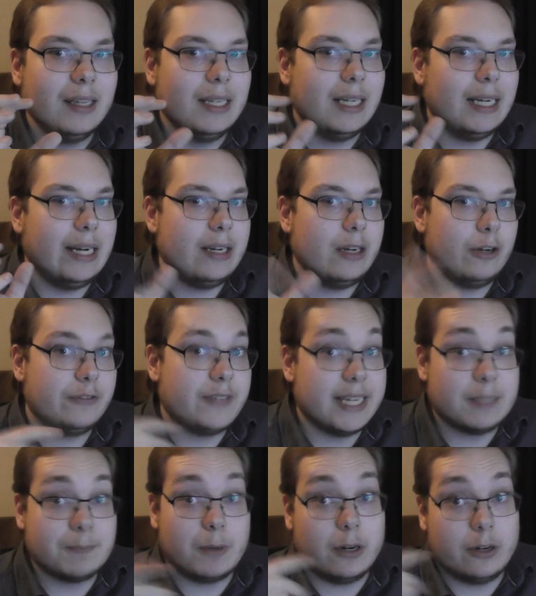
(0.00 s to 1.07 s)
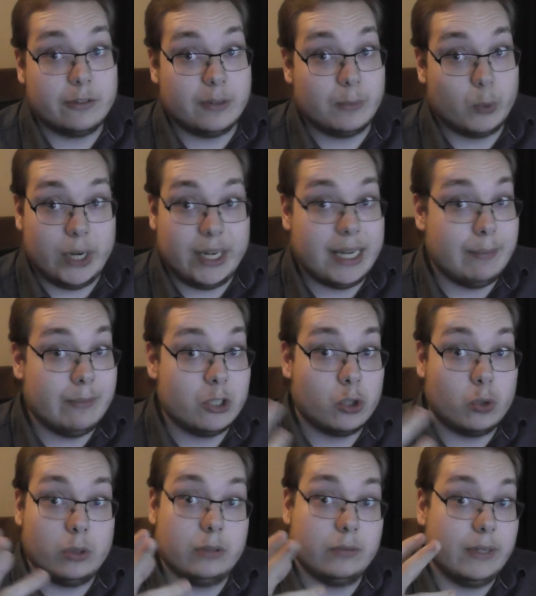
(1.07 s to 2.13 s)
I know if that's part of the brain damage,
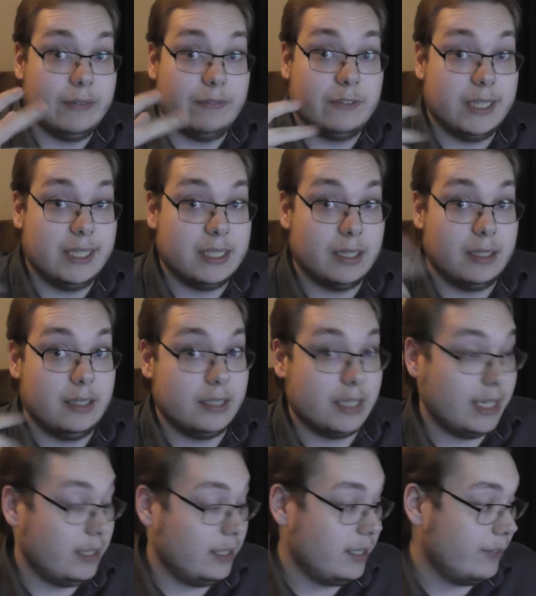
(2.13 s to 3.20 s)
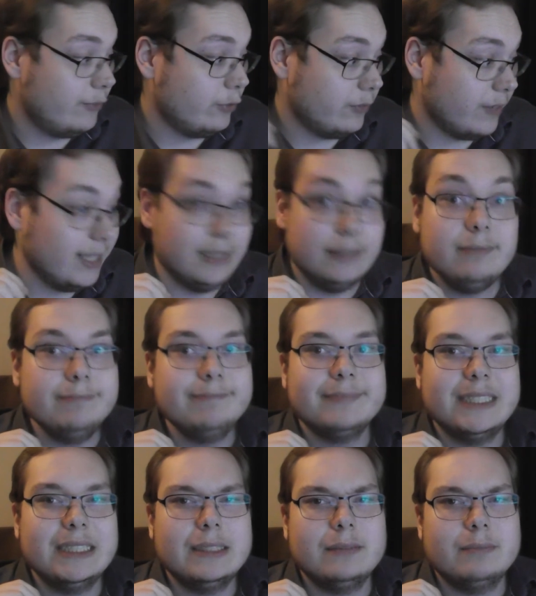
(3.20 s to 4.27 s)
or if it's an entirely different thing,
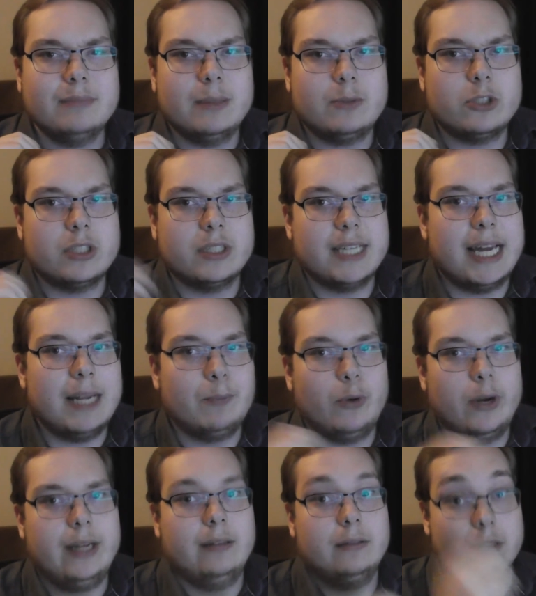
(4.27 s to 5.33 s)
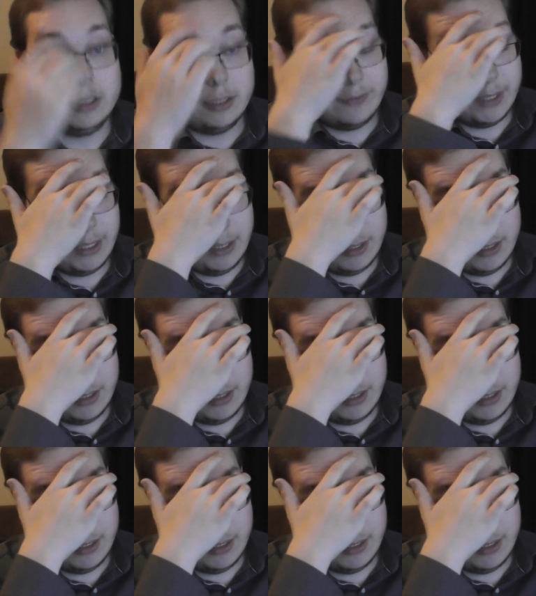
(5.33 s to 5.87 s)
maybe just a dad brain or something.